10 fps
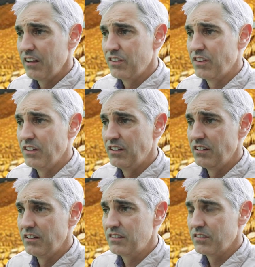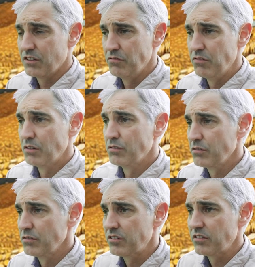There's the
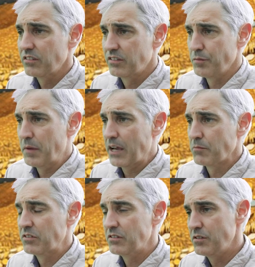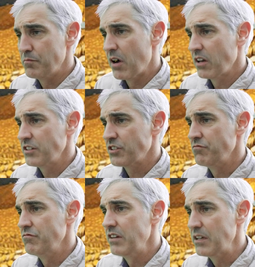rules to be able to demolish
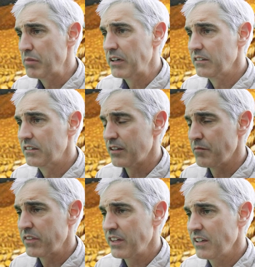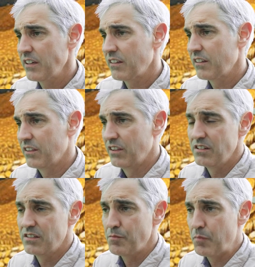and rebuild something.
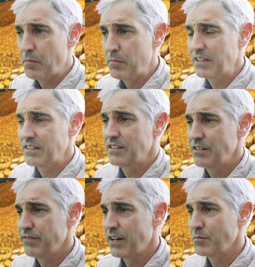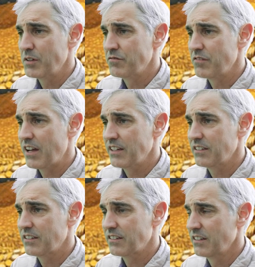There's the permitted development
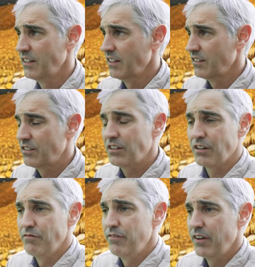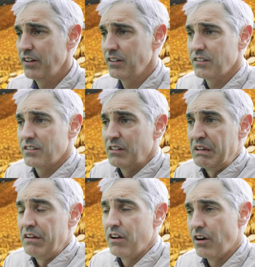rights to convert
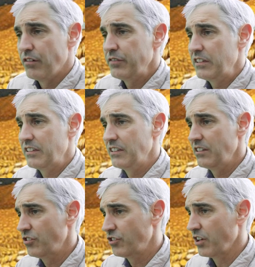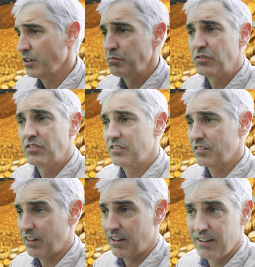offices,
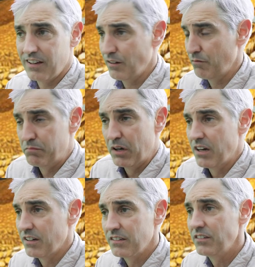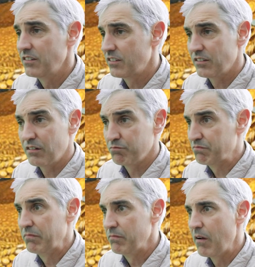shops, barns,
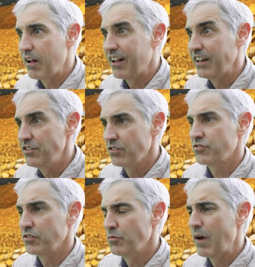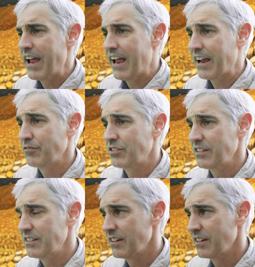industrial warehouses